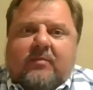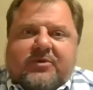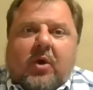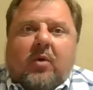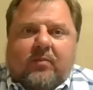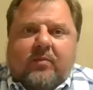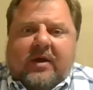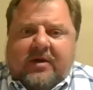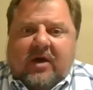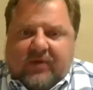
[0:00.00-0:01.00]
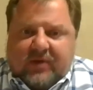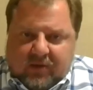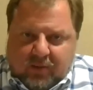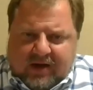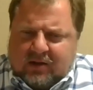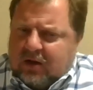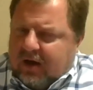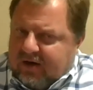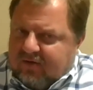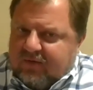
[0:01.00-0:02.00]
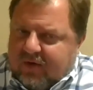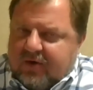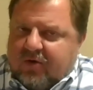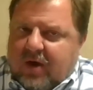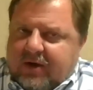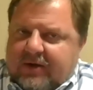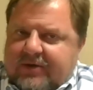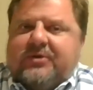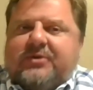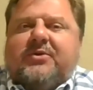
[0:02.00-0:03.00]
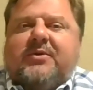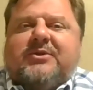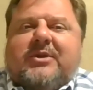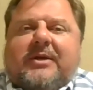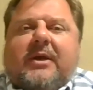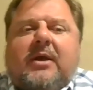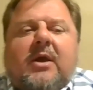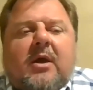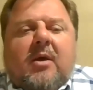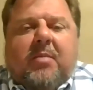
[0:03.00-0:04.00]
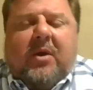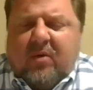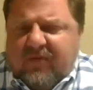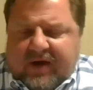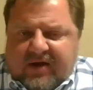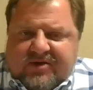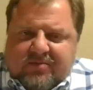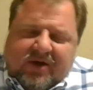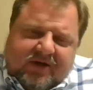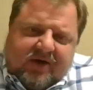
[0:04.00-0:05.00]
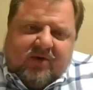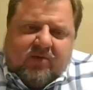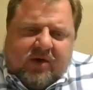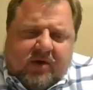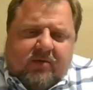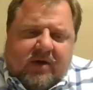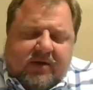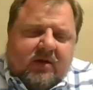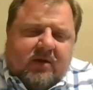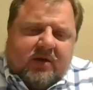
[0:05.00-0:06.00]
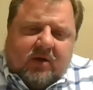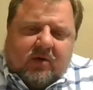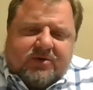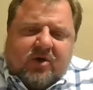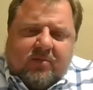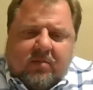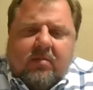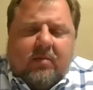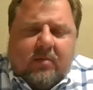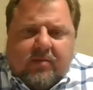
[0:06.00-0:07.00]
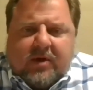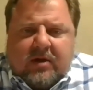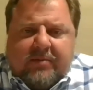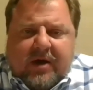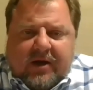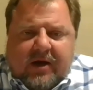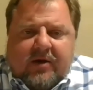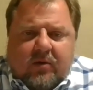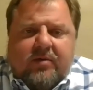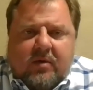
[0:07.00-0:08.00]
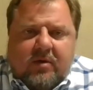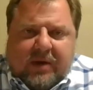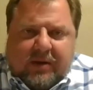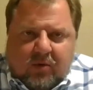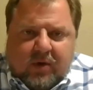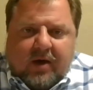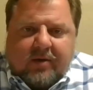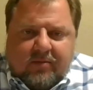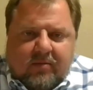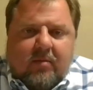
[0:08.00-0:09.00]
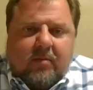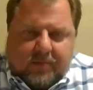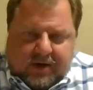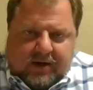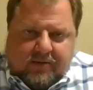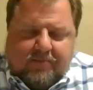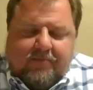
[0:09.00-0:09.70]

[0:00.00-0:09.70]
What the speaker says: so we had a lot of underwriting issues during Sandy, but we're fixed. But it didn't in the long term, the claim got handled and the people got paid.